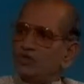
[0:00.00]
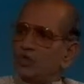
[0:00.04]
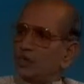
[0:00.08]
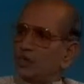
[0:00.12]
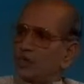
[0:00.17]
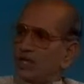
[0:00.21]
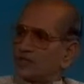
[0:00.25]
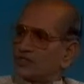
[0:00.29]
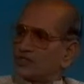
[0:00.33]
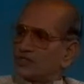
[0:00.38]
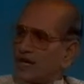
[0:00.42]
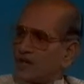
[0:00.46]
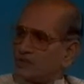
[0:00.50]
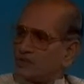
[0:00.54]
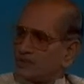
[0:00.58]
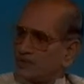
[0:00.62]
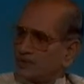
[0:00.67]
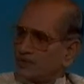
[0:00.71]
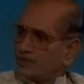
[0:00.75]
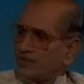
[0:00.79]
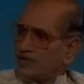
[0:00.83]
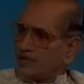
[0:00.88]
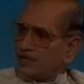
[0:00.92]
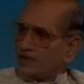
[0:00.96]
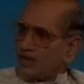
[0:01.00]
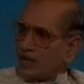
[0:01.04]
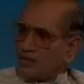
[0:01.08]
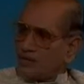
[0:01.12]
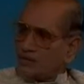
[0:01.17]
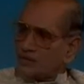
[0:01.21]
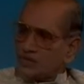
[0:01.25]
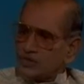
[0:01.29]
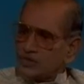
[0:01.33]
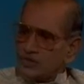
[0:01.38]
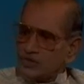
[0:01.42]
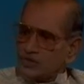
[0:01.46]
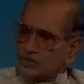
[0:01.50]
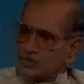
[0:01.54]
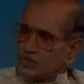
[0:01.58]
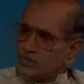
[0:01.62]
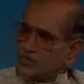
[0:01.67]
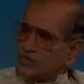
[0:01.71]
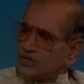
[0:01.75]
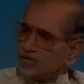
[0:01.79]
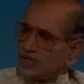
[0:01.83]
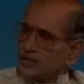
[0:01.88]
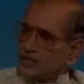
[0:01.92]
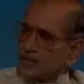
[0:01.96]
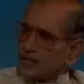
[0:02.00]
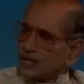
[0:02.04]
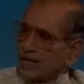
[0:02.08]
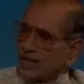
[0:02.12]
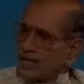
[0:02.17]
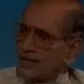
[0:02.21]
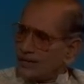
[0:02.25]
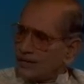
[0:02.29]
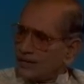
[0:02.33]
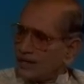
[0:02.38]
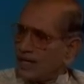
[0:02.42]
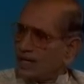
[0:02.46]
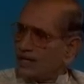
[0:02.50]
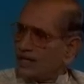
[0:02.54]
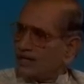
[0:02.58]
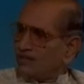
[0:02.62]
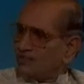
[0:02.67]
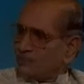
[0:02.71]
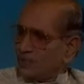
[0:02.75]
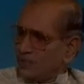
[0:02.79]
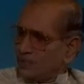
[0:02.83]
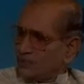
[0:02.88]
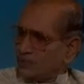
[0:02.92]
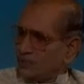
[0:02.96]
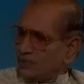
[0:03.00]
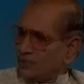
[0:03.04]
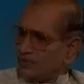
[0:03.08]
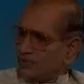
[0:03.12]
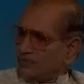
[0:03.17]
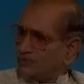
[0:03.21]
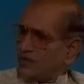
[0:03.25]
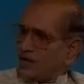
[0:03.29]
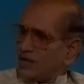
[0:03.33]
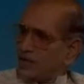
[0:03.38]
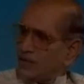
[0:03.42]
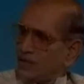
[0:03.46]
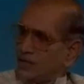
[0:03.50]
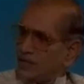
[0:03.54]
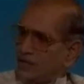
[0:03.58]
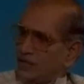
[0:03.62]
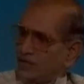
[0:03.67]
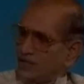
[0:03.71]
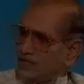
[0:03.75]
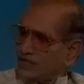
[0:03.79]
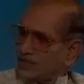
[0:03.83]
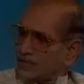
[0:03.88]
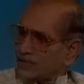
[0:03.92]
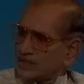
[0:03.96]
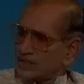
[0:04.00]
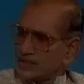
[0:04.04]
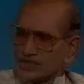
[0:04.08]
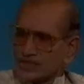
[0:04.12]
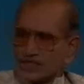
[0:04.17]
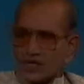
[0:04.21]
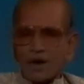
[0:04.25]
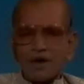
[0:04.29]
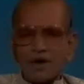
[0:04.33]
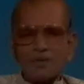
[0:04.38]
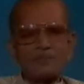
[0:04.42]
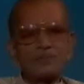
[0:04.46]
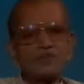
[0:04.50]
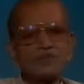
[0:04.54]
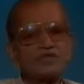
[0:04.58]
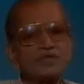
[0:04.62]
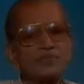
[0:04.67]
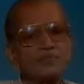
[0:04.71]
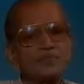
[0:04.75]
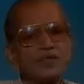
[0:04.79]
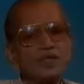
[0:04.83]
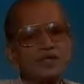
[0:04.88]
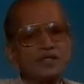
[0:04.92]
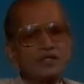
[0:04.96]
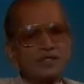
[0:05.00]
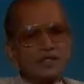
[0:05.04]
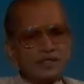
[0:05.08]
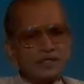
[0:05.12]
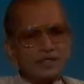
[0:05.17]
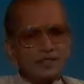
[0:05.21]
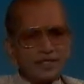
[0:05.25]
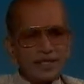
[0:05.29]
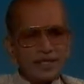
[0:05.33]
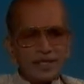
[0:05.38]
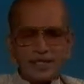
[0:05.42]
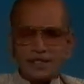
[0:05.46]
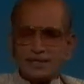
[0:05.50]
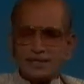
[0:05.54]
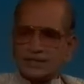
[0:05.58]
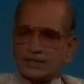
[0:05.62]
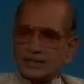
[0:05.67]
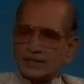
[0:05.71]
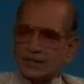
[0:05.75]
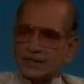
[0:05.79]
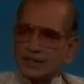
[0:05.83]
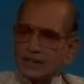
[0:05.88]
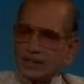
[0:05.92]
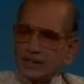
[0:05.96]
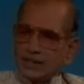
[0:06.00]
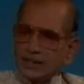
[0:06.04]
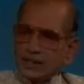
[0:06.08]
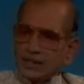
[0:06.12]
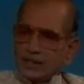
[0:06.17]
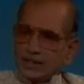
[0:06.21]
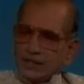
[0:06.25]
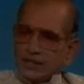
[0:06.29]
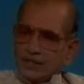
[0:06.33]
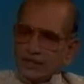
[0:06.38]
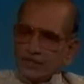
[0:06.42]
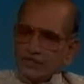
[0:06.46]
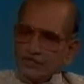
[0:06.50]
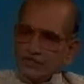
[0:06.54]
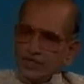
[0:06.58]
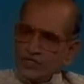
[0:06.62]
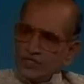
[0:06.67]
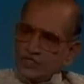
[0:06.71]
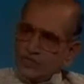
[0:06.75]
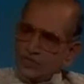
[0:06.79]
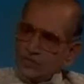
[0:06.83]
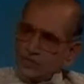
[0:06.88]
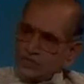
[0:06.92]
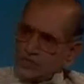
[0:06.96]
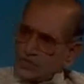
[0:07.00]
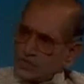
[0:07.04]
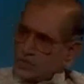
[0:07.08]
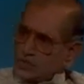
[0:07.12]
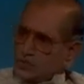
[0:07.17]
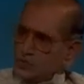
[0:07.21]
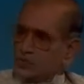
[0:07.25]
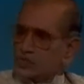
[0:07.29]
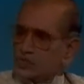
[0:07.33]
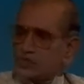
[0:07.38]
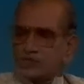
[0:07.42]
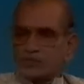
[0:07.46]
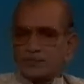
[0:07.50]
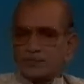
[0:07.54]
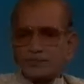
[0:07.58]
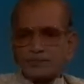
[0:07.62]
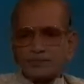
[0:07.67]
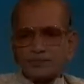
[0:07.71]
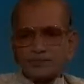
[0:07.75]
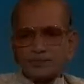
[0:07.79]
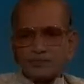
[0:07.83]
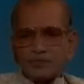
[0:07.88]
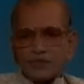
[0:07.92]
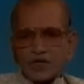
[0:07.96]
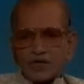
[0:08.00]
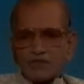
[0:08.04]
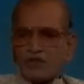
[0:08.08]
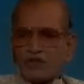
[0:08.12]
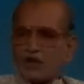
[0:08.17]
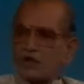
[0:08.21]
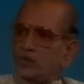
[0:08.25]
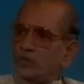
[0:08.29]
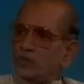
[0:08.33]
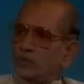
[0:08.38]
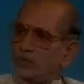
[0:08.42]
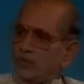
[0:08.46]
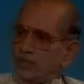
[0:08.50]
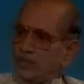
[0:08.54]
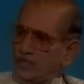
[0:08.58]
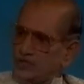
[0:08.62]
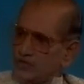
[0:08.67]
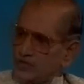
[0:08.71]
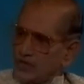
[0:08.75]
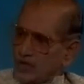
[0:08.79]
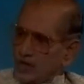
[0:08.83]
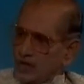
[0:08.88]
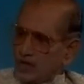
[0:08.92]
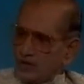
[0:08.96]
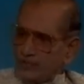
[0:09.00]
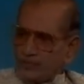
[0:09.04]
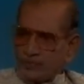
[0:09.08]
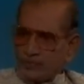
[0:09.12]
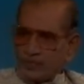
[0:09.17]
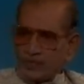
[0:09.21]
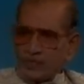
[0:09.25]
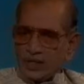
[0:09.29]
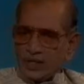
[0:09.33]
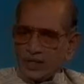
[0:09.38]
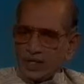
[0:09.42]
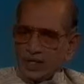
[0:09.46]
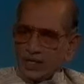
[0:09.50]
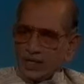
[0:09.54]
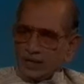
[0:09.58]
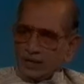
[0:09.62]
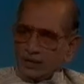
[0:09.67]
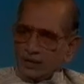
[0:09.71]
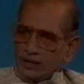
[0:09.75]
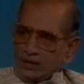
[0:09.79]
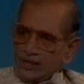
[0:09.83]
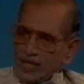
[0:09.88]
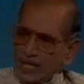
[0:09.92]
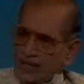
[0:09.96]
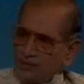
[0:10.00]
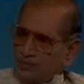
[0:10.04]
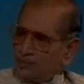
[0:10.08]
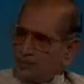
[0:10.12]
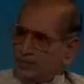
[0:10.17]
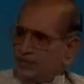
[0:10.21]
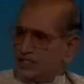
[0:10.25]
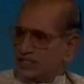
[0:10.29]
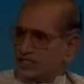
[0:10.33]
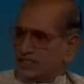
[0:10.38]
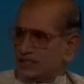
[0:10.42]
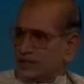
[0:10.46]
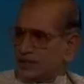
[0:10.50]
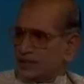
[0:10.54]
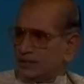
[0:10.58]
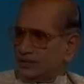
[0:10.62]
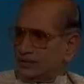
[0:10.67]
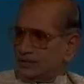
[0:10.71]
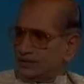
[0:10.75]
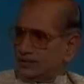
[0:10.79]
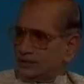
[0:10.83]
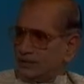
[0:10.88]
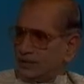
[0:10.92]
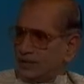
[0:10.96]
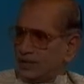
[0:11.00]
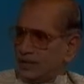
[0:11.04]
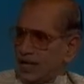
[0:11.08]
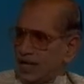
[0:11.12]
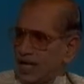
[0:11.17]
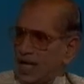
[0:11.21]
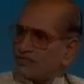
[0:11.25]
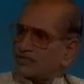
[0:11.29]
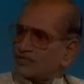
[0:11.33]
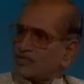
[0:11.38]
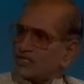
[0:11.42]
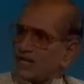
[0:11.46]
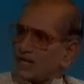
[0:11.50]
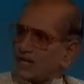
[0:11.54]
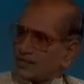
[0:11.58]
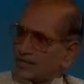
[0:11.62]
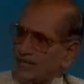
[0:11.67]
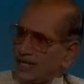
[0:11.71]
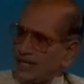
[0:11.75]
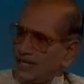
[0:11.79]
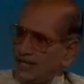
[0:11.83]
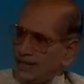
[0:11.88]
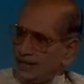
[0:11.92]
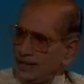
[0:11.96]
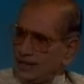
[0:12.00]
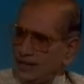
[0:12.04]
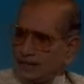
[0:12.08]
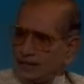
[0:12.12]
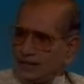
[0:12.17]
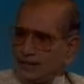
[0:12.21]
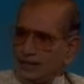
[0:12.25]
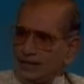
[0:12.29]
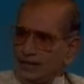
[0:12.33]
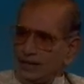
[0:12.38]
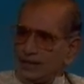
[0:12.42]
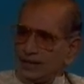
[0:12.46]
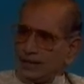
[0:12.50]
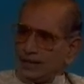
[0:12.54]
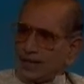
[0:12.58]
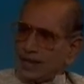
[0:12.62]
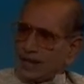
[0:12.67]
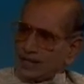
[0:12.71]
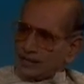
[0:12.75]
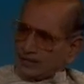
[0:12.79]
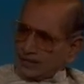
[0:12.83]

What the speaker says: To give you an example, when it comes to choosing the right kind of people for doing certain jobs, he says we should choose for doing a job that person after assessing